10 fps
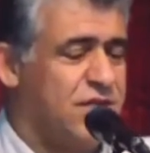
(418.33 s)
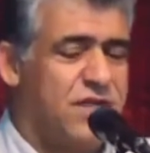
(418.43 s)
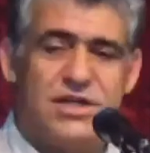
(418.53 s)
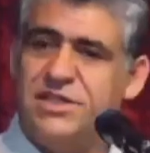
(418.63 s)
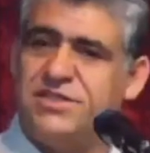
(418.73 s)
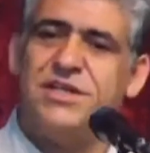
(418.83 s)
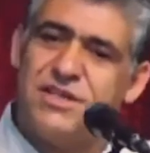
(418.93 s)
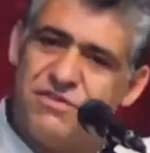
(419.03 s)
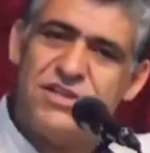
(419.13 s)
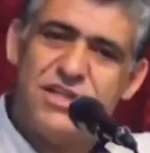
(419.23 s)
He said,
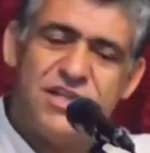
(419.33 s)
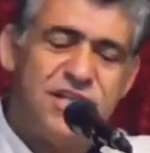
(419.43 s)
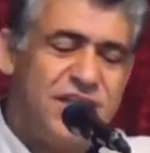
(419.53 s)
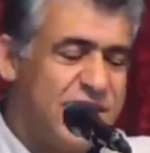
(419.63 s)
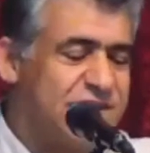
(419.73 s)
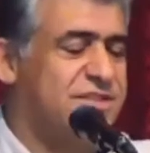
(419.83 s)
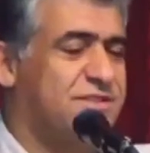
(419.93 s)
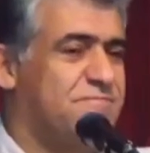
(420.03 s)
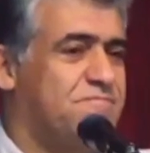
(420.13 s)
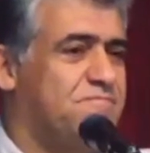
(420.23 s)
definitely yes
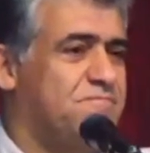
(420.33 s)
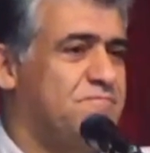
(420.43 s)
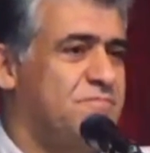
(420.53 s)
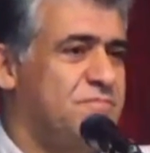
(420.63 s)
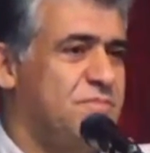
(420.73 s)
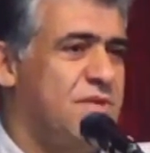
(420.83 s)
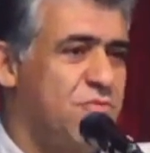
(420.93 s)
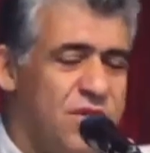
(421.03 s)
they will go